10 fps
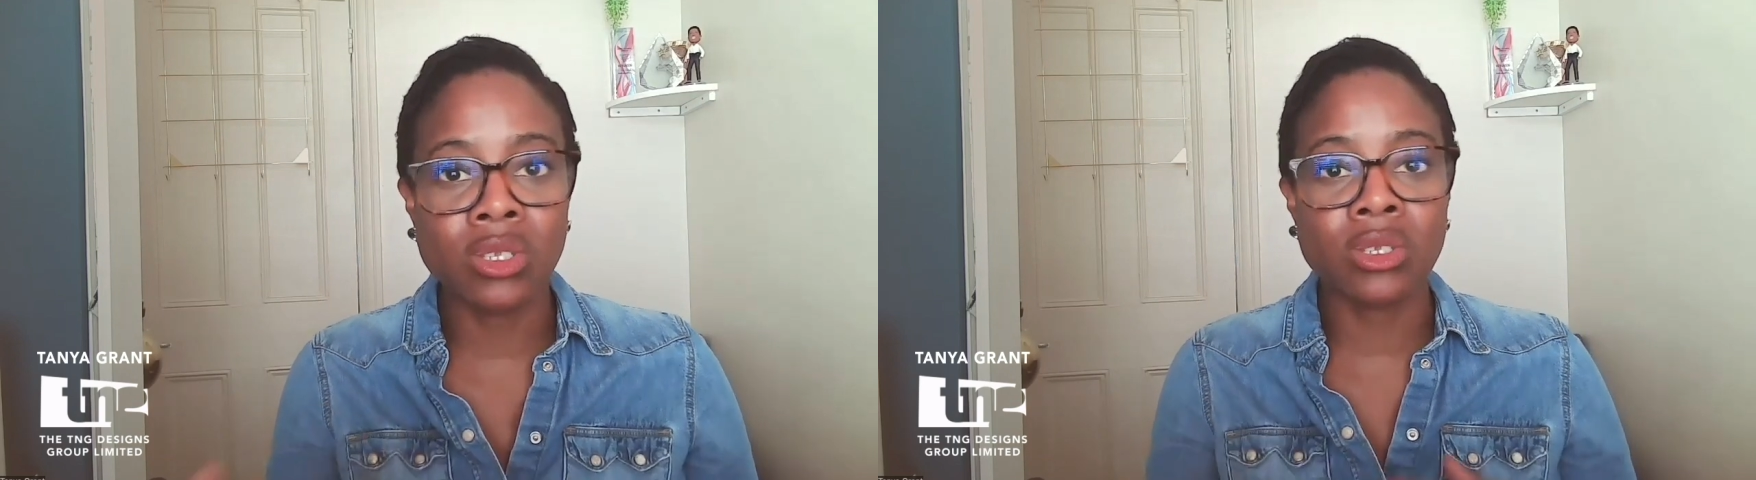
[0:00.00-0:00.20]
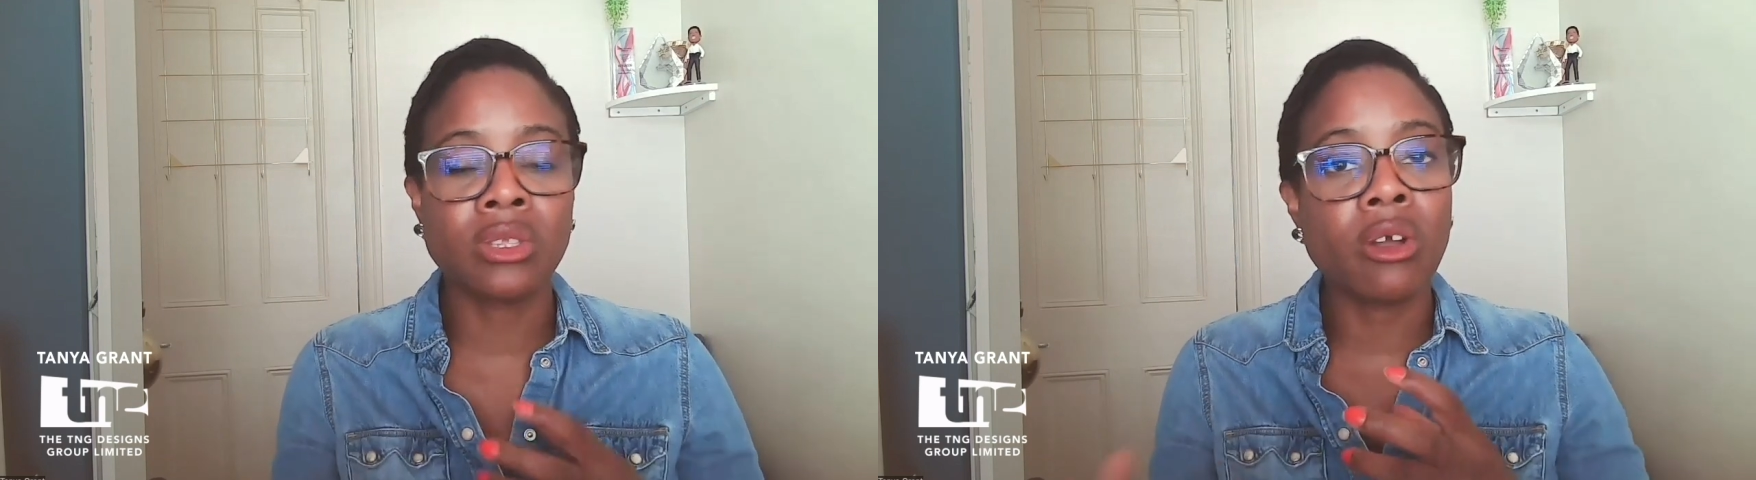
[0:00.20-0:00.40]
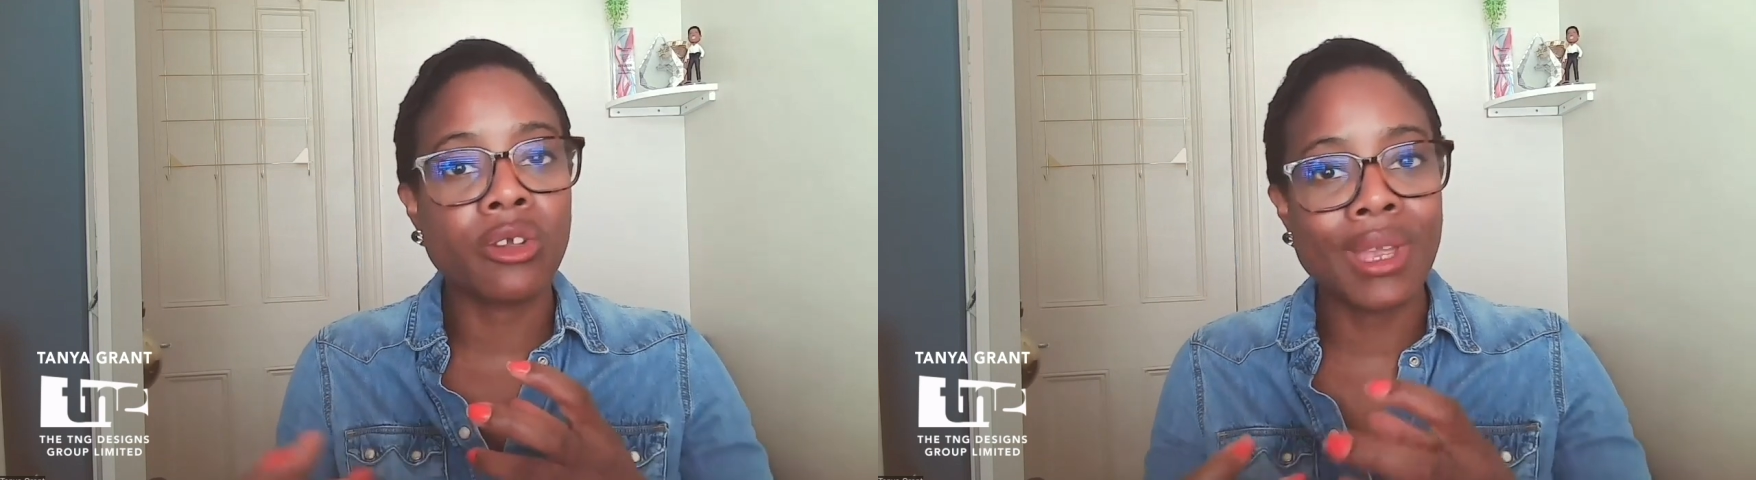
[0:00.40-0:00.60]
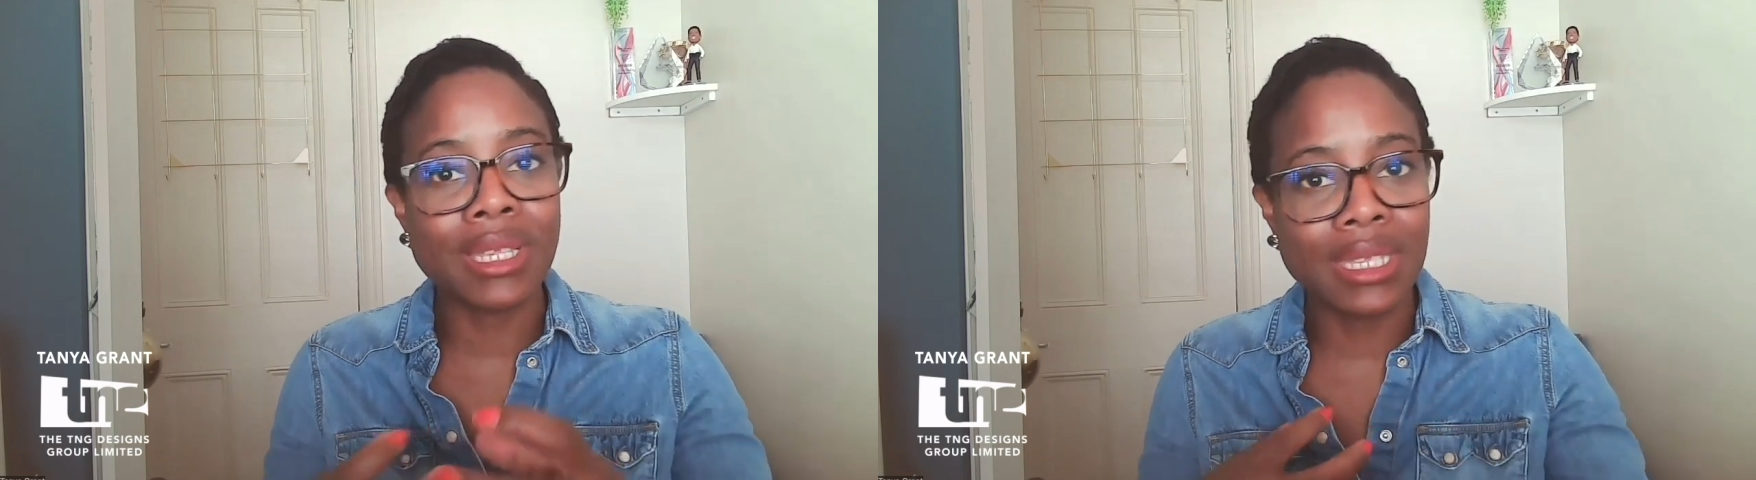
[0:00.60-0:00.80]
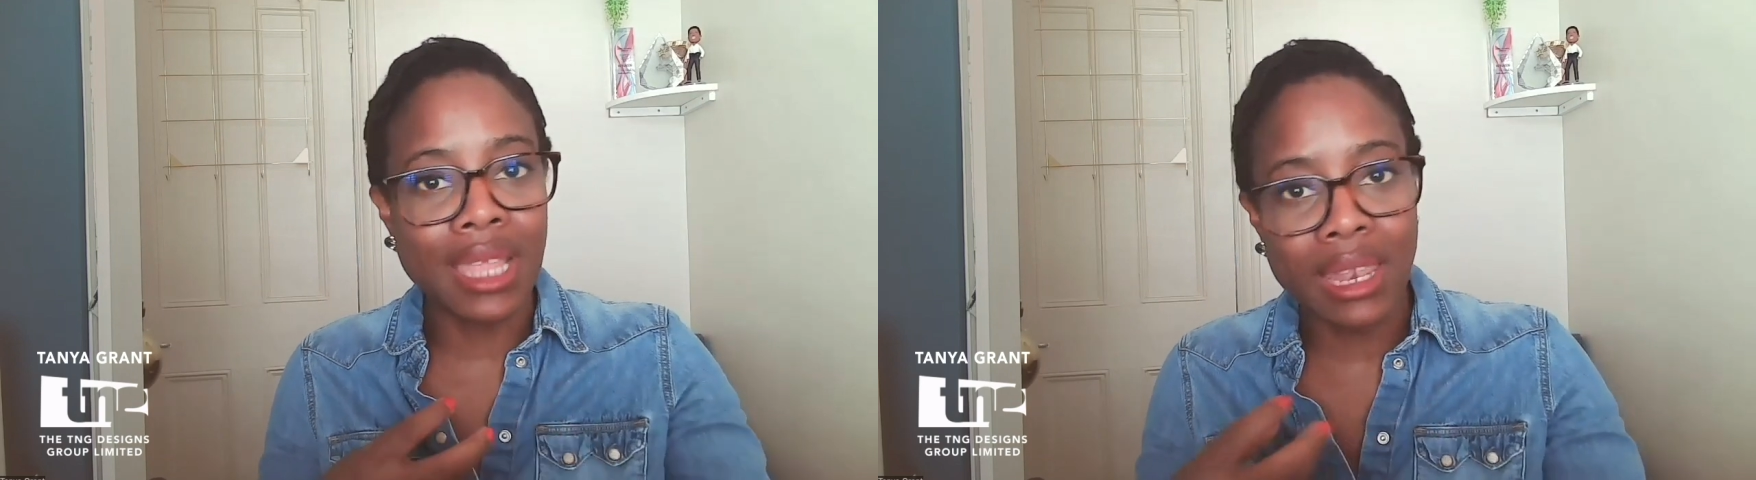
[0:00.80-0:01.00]
to start
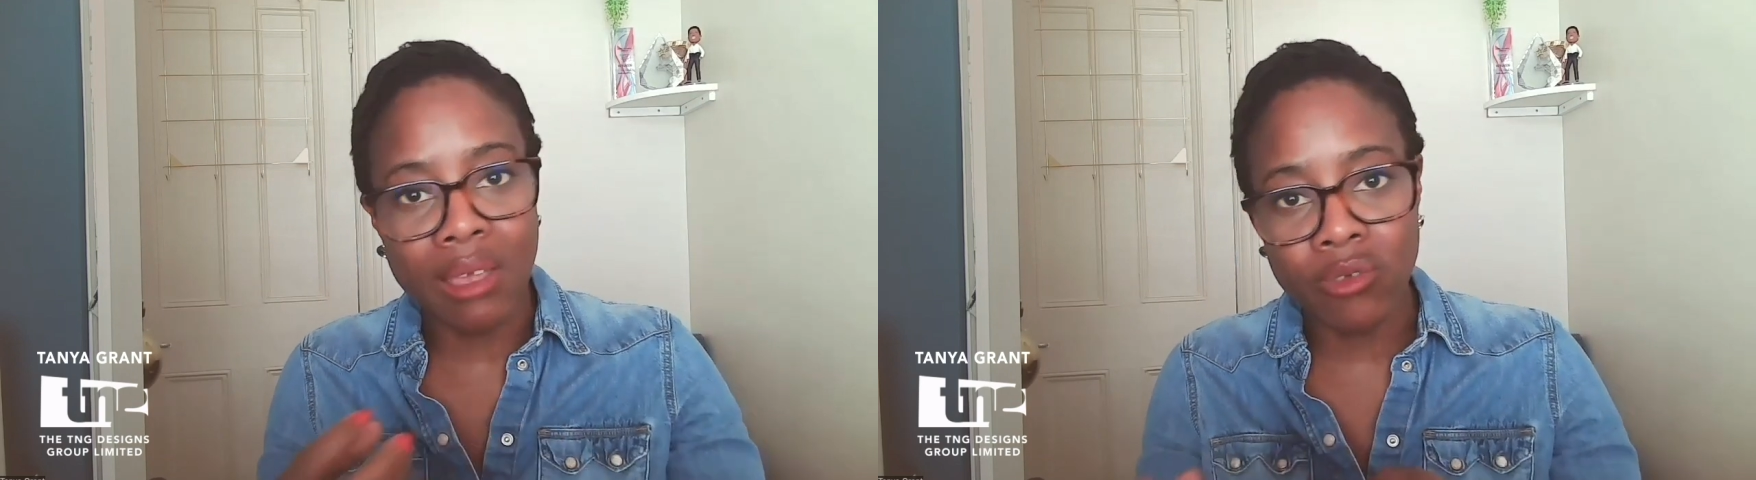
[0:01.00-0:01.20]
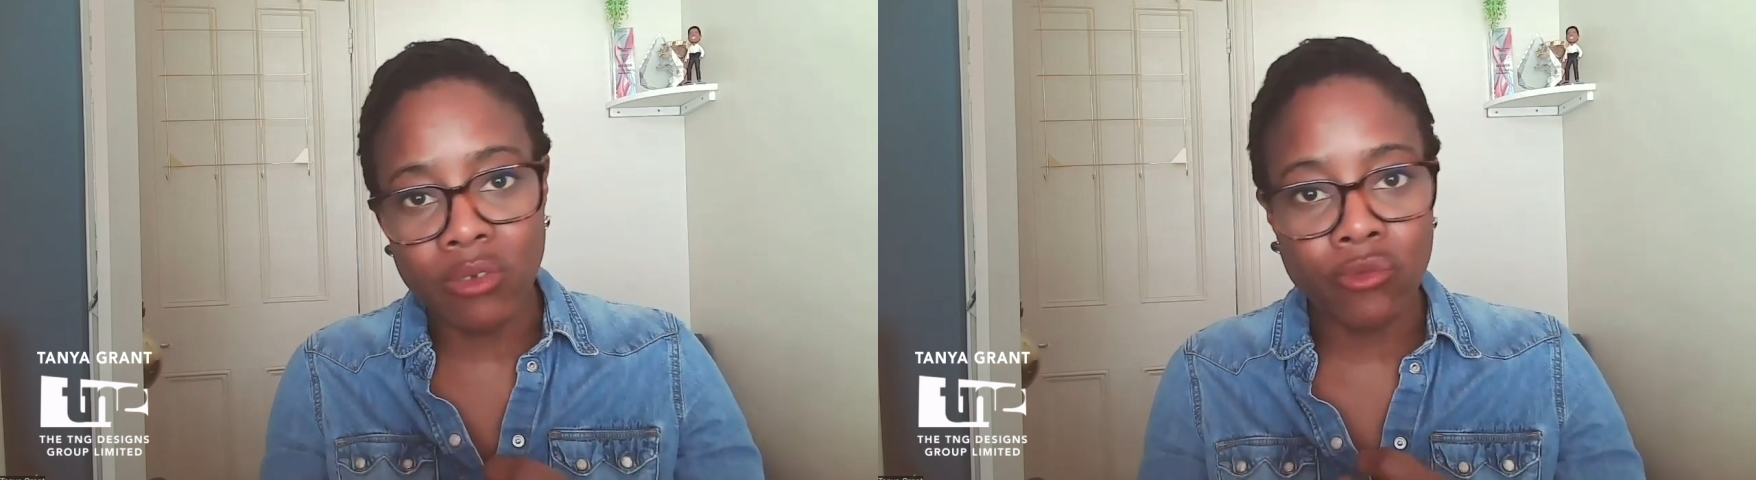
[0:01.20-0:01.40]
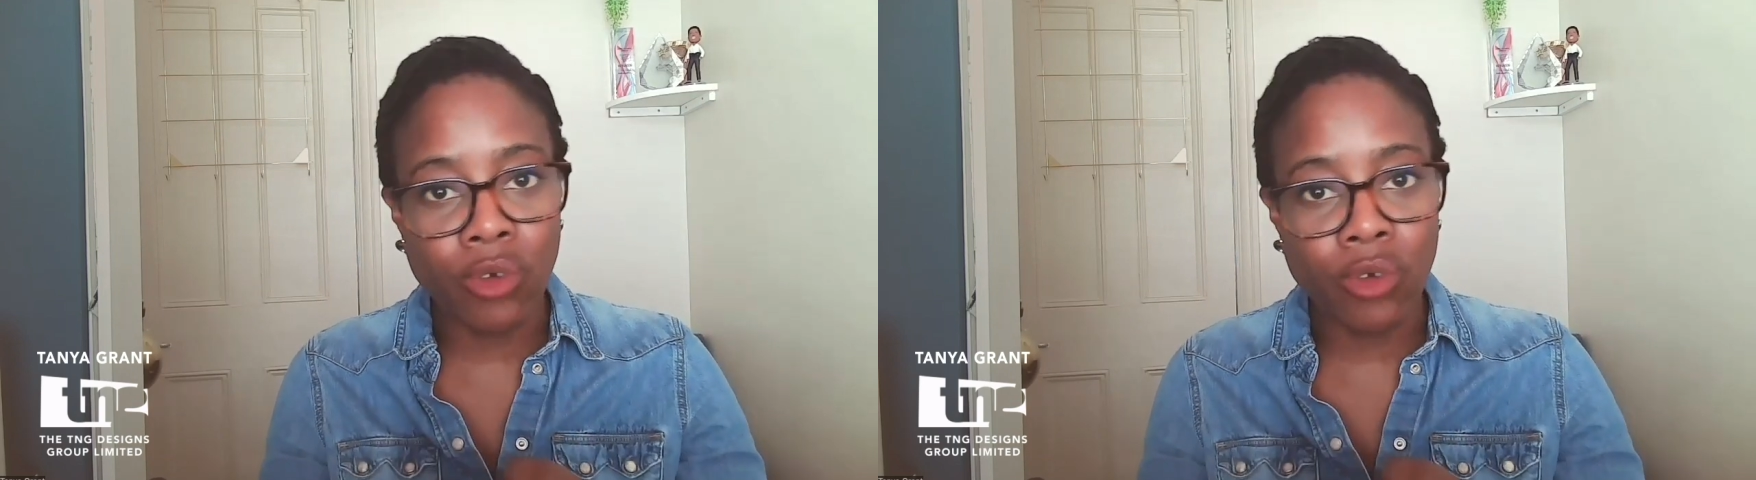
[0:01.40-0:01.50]
creating that level of